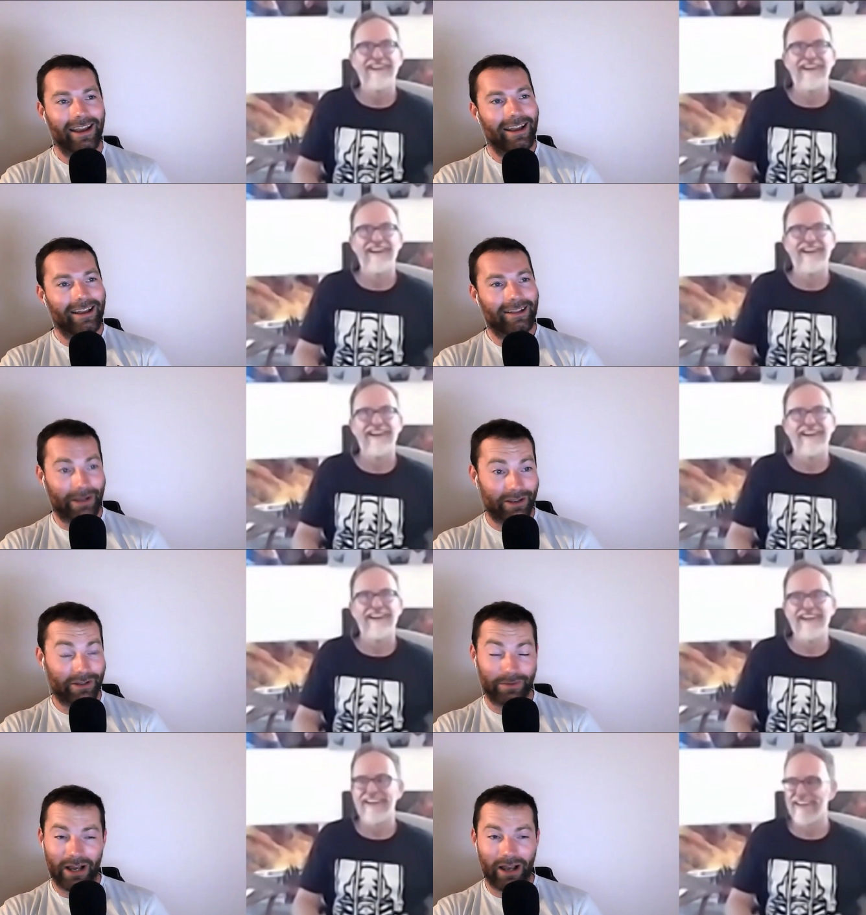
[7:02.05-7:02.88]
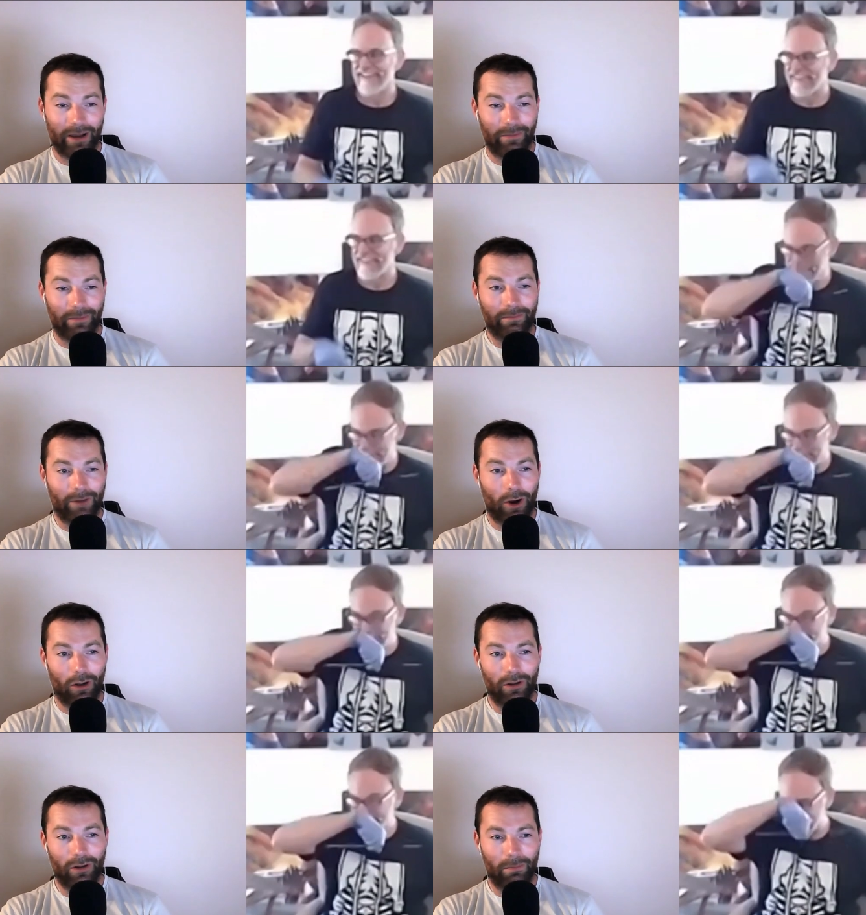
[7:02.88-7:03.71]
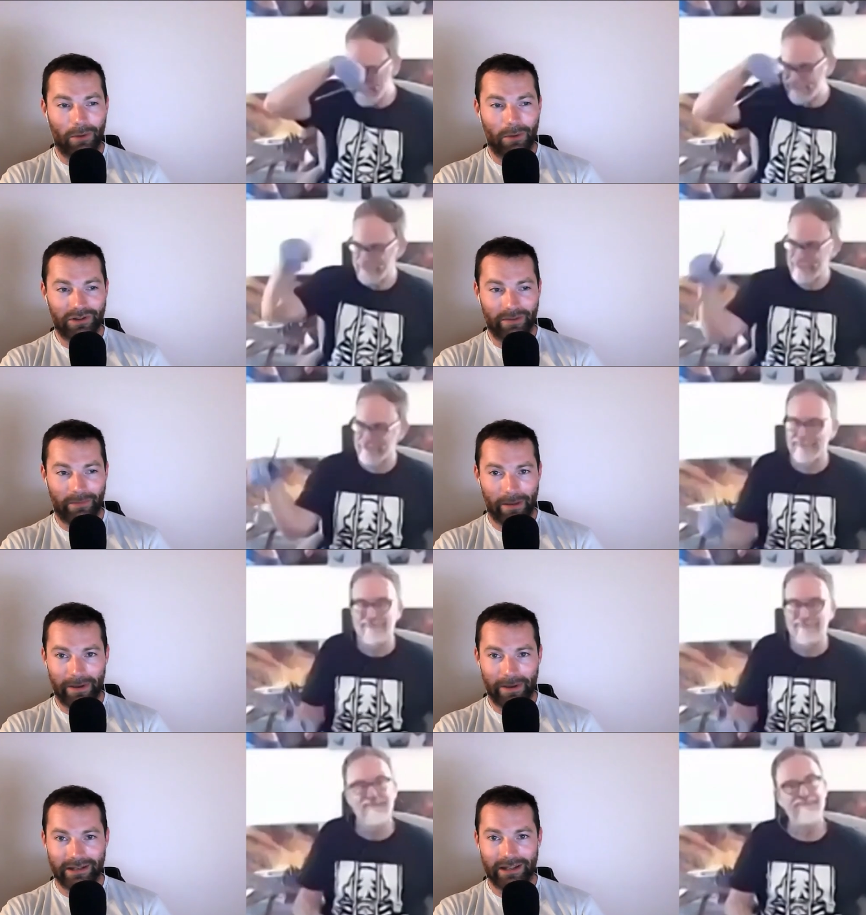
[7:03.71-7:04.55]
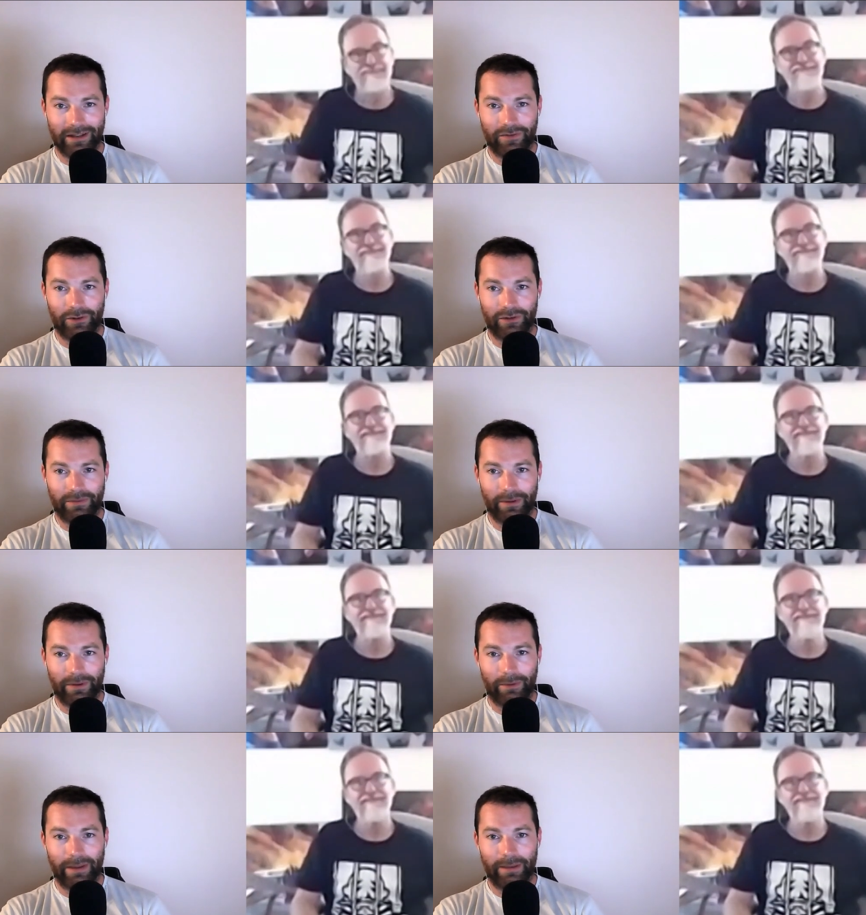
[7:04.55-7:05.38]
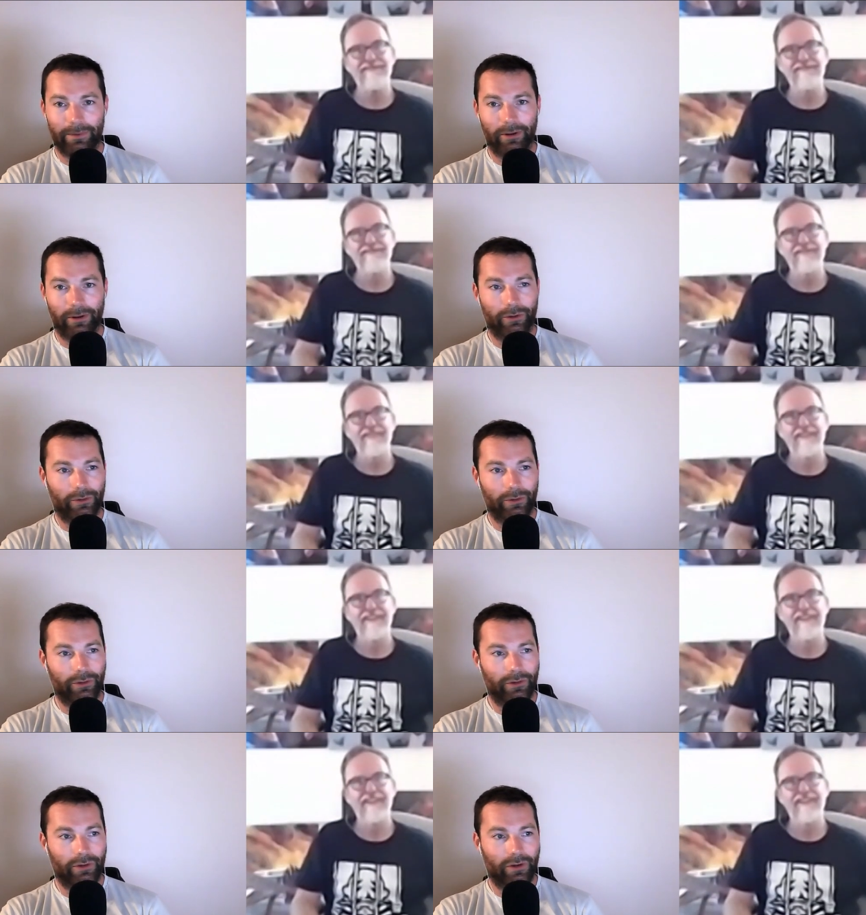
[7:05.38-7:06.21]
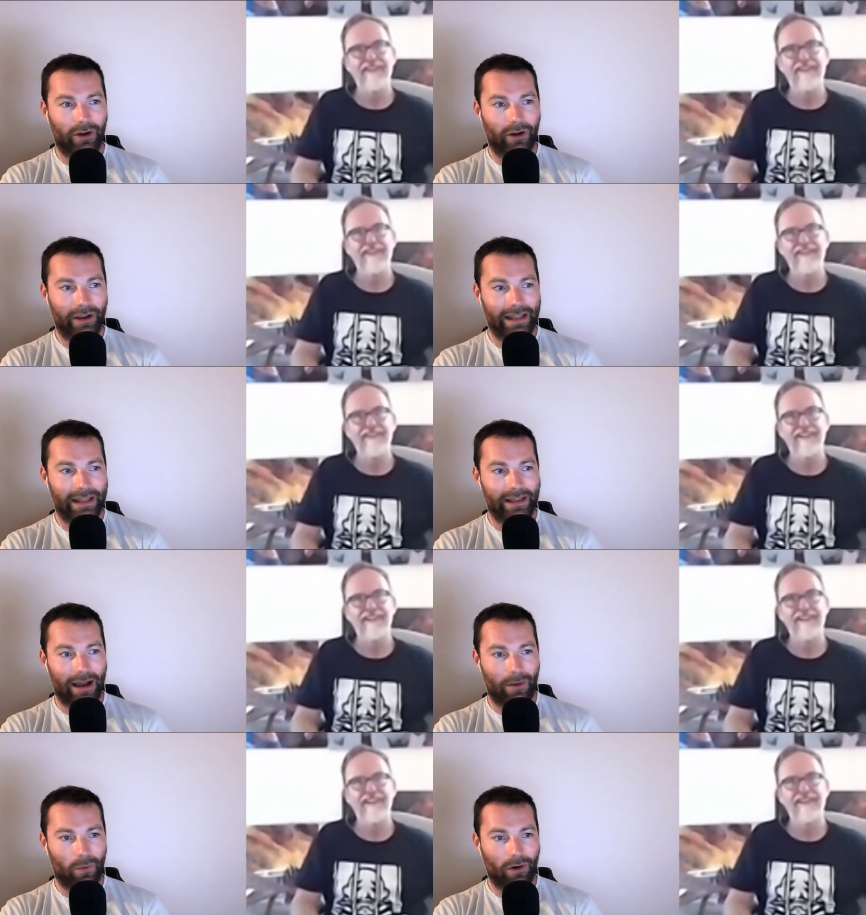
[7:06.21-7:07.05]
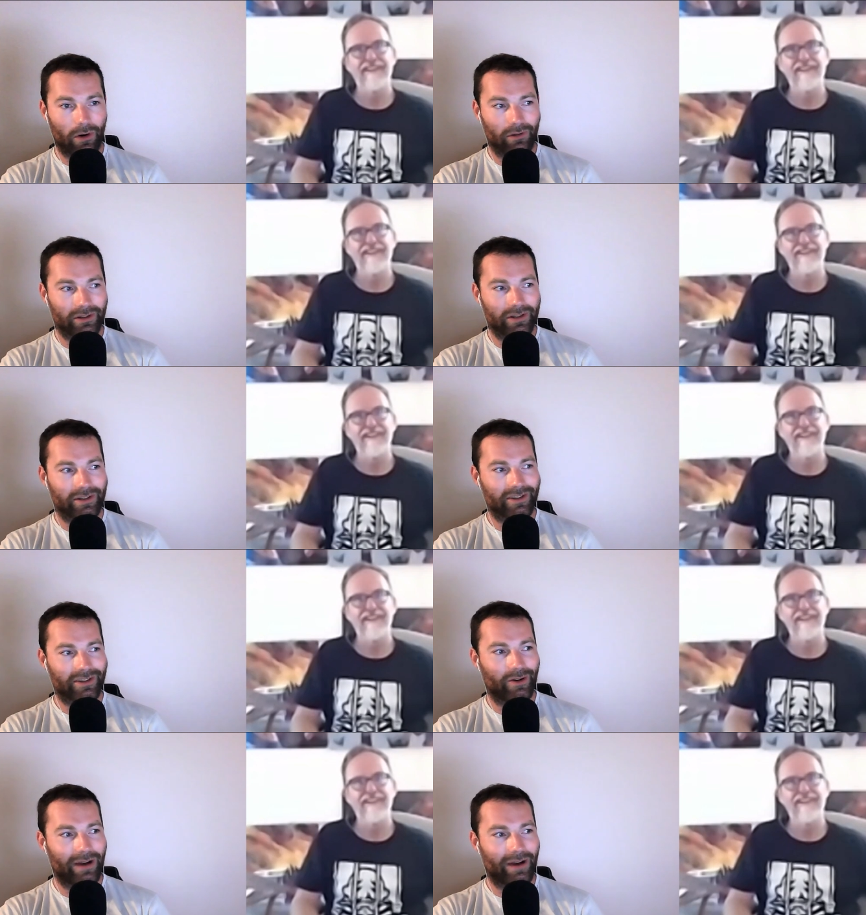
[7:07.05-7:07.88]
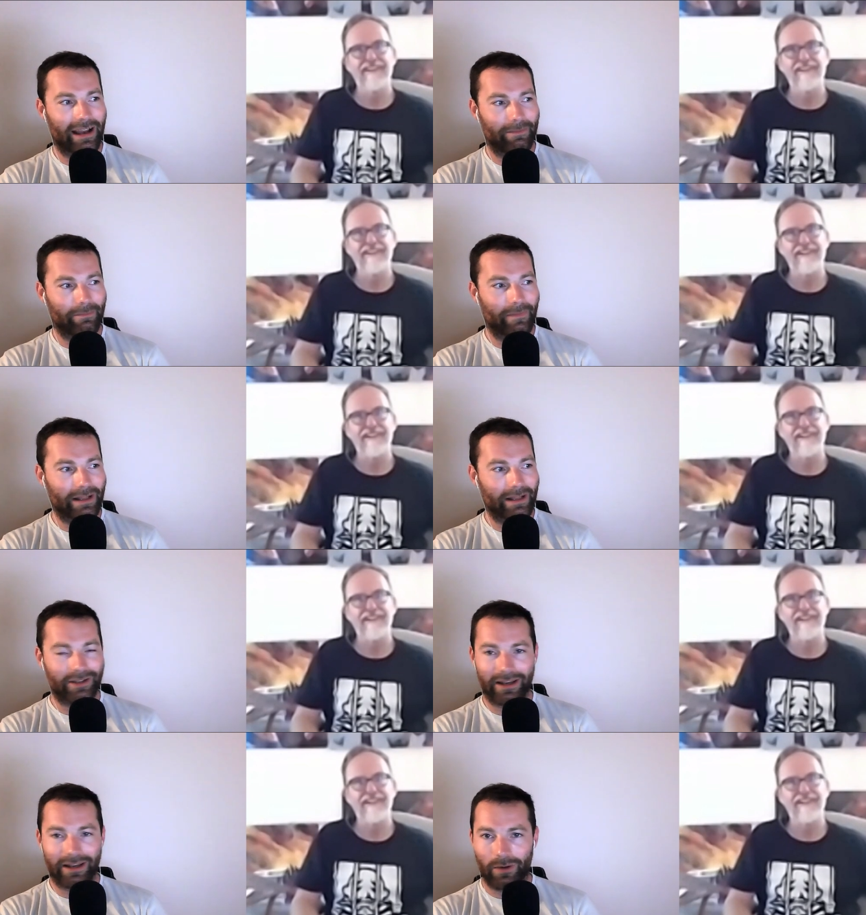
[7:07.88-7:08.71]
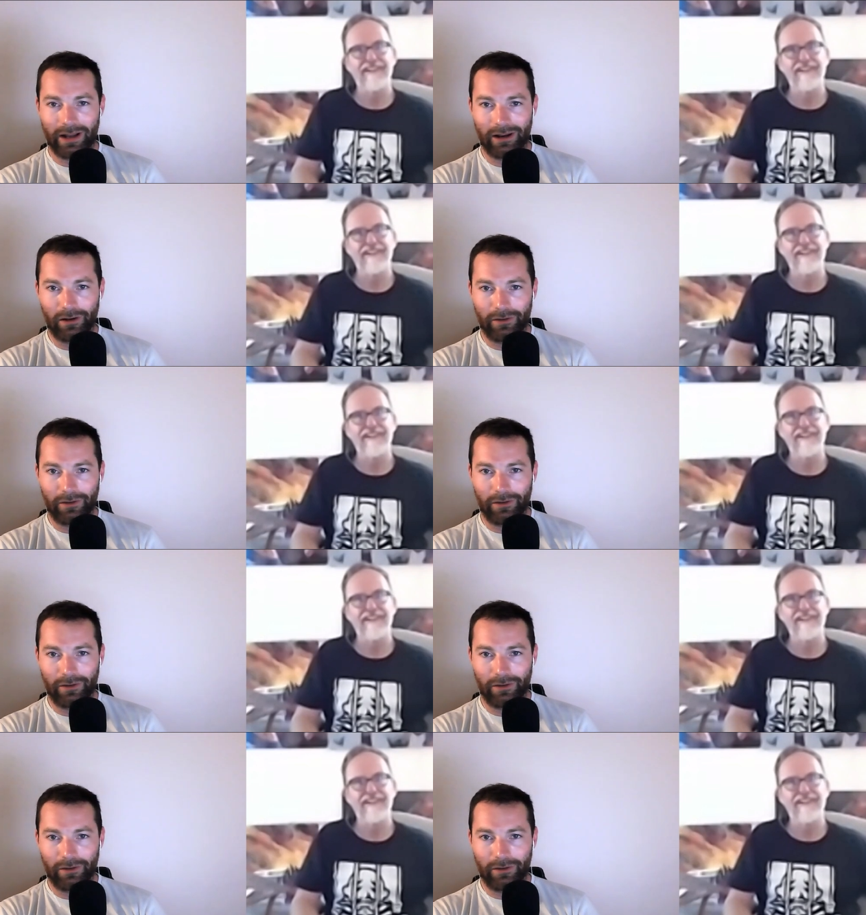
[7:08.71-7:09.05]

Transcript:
Speaker 1: because most of my biggest interviews have been with people who are in that world. So I managed to get quite a lot of